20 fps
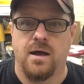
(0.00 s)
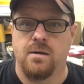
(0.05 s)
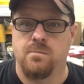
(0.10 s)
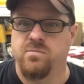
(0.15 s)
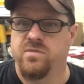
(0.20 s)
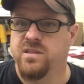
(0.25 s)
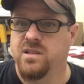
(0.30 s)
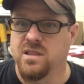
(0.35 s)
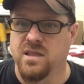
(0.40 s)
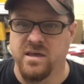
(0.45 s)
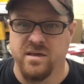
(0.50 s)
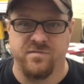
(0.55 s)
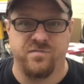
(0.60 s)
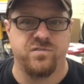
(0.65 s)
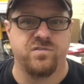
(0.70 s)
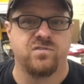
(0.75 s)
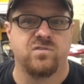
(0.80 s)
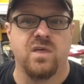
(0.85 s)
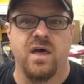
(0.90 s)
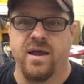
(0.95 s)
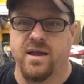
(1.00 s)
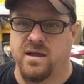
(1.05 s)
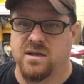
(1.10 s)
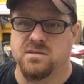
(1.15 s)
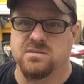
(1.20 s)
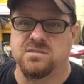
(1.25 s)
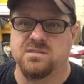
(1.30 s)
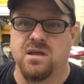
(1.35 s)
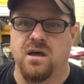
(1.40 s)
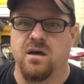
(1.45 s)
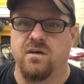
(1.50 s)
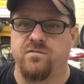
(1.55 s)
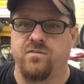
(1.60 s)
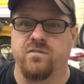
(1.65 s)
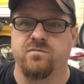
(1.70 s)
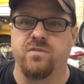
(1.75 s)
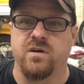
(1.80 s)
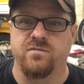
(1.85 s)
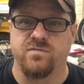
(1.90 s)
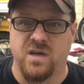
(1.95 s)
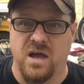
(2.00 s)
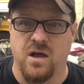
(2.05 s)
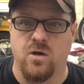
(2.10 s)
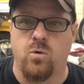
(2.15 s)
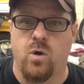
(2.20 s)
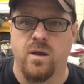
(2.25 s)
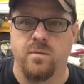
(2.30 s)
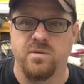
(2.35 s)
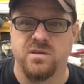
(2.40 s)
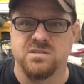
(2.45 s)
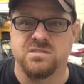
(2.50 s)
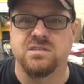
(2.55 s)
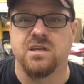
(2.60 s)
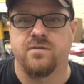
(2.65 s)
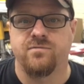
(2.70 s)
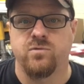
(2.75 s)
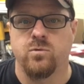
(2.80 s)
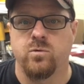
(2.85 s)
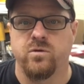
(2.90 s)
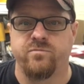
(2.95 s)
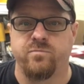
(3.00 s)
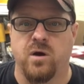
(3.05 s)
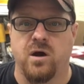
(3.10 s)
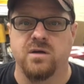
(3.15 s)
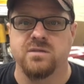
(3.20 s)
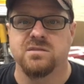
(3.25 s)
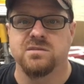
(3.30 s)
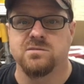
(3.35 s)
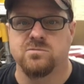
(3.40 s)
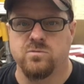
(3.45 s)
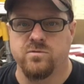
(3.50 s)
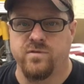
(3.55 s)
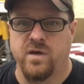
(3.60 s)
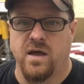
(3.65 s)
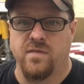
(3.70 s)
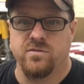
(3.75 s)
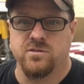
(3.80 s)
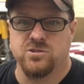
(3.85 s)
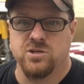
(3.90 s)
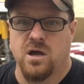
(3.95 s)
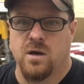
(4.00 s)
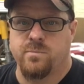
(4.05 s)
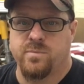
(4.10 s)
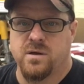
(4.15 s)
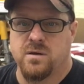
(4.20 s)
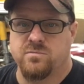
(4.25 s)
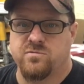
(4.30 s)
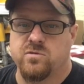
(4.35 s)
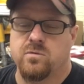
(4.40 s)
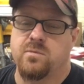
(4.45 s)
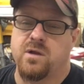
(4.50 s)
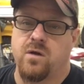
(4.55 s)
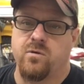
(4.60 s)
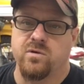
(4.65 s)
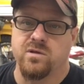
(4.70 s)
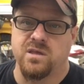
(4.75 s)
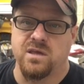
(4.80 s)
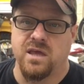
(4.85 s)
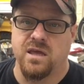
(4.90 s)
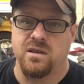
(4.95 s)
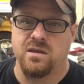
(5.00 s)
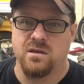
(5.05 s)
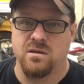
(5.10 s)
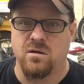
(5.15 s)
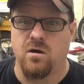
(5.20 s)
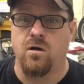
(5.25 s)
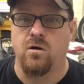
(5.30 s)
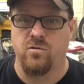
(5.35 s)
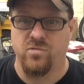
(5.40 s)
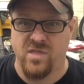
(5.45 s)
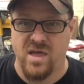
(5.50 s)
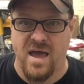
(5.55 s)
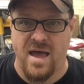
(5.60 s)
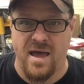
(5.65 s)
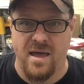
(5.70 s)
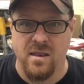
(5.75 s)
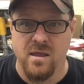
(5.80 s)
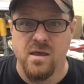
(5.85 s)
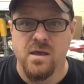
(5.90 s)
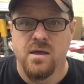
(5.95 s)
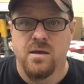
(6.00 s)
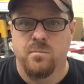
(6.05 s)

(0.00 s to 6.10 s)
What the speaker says: the lifts, that kind of stuff. I've got quite a bit of stuff that we've bought since we've gotten the shop up, so I'm not really getting into all of that.